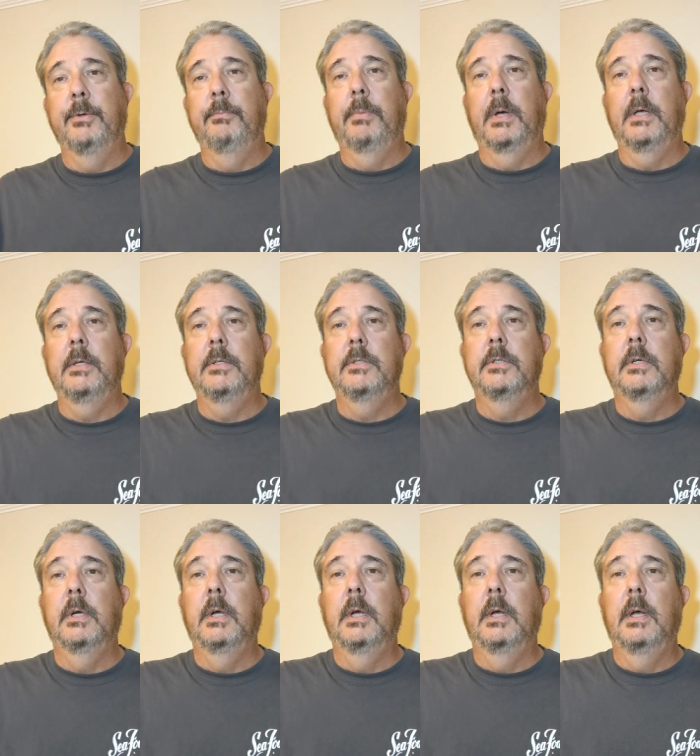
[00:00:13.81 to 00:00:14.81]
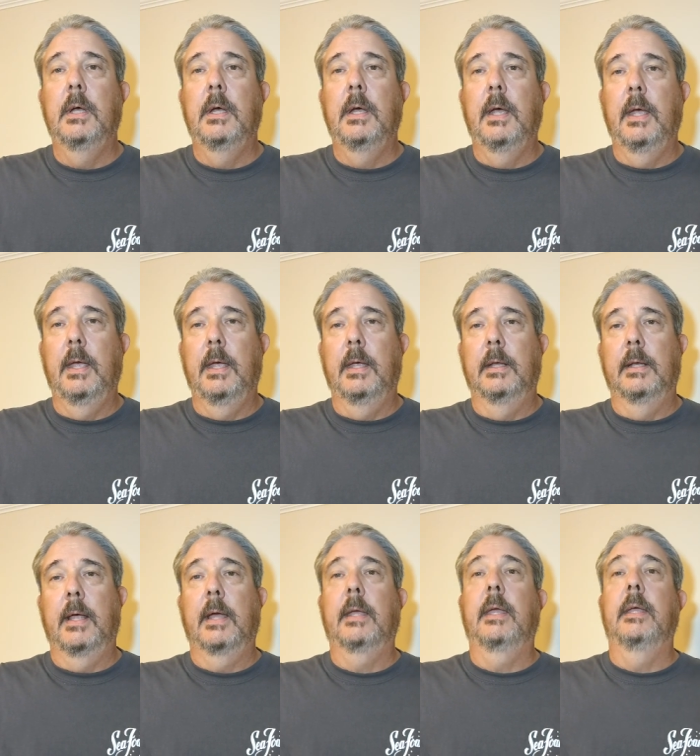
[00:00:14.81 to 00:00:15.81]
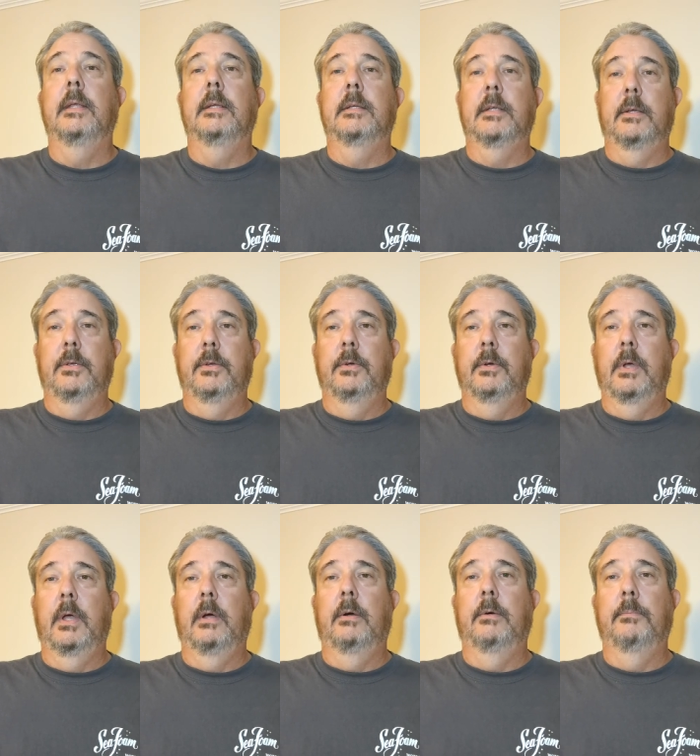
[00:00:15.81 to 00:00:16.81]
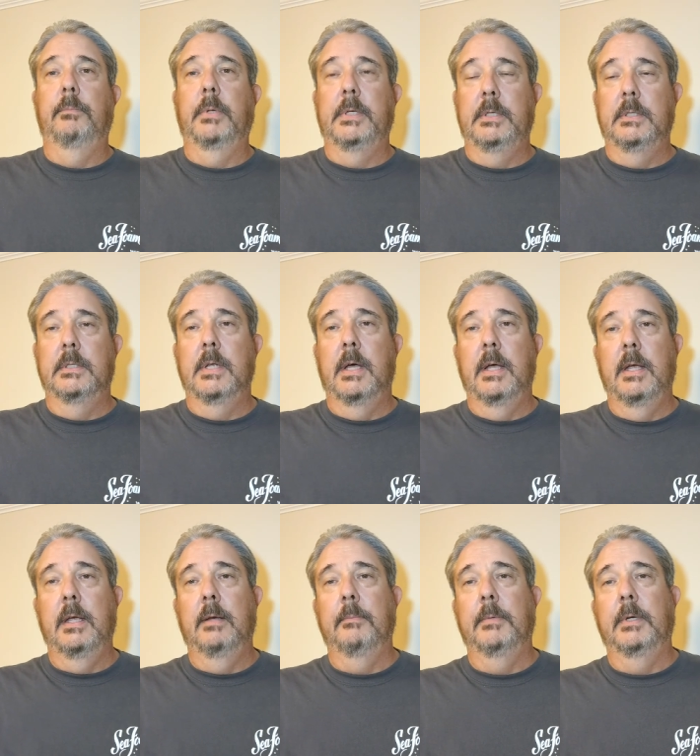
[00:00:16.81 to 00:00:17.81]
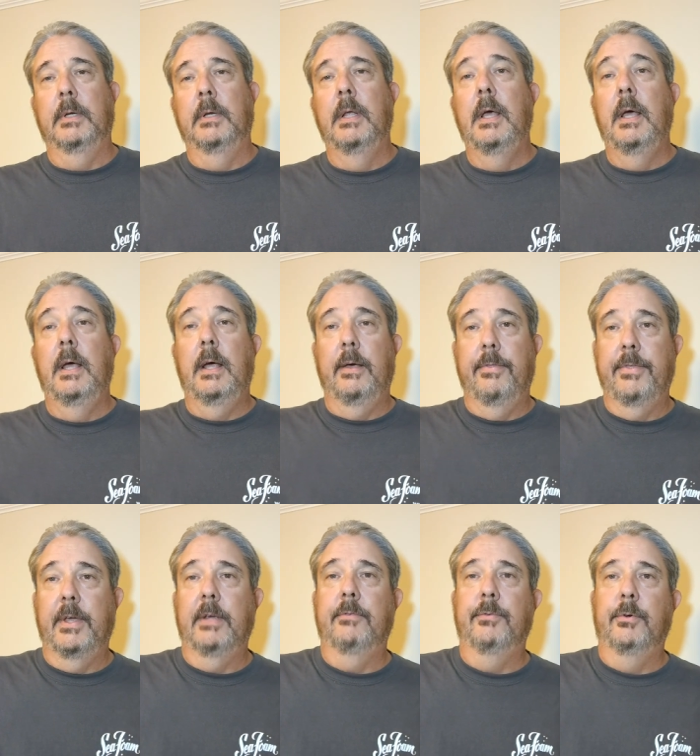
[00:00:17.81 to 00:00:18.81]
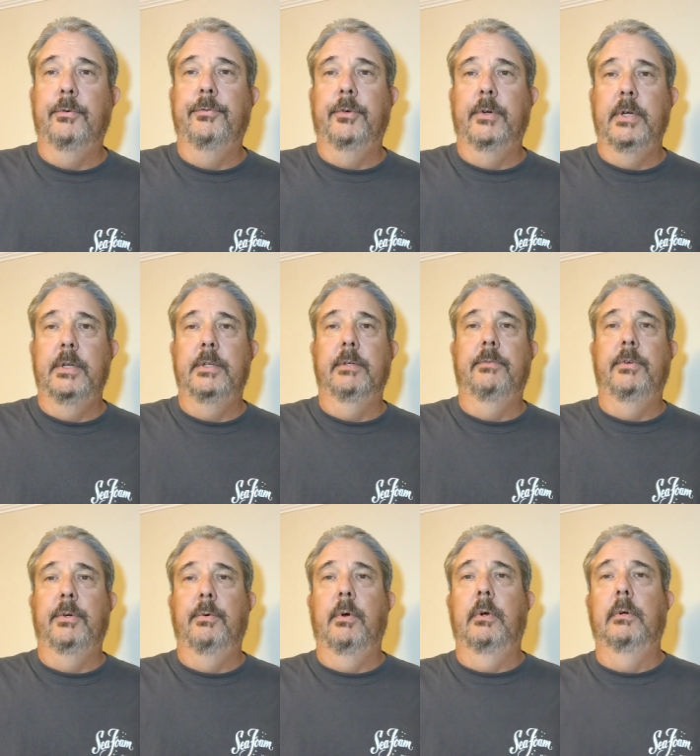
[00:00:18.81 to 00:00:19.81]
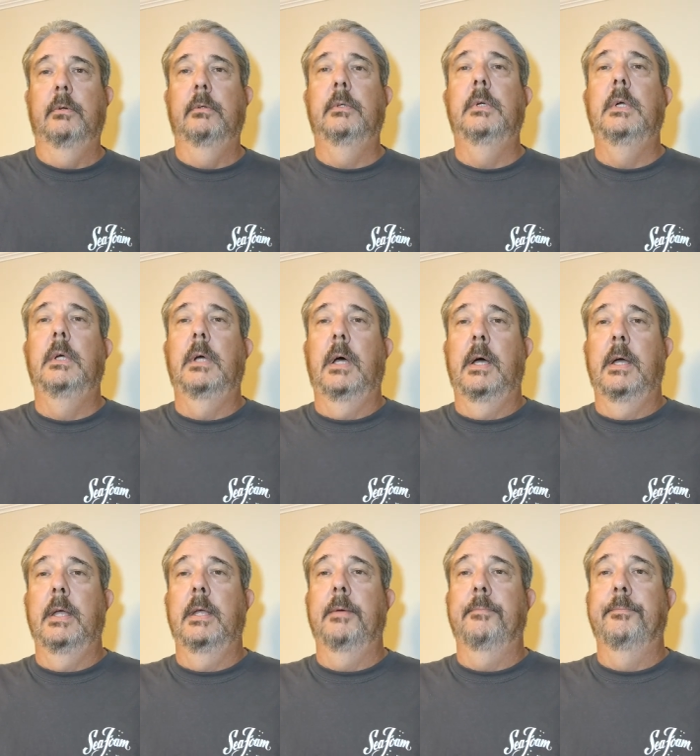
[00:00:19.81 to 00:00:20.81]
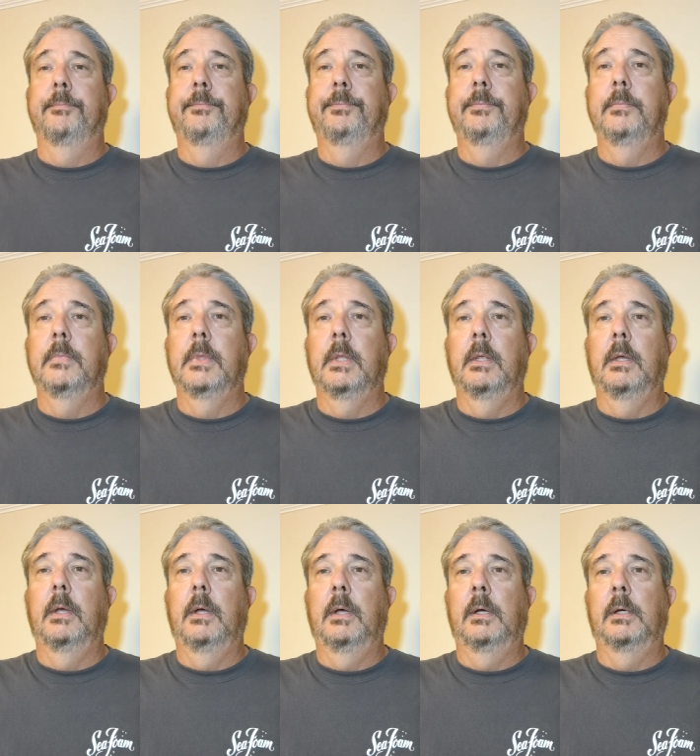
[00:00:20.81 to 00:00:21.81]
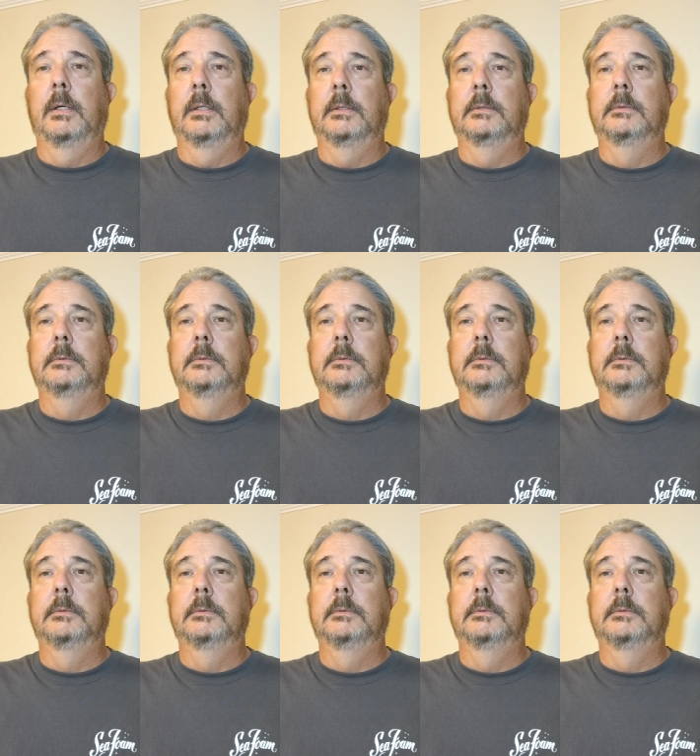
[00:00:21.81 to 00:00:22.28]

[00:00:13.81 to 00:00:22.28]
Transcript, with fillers: YouTube page, and I can't tell you how pleased I am and how thankful for each of you I am. Uh,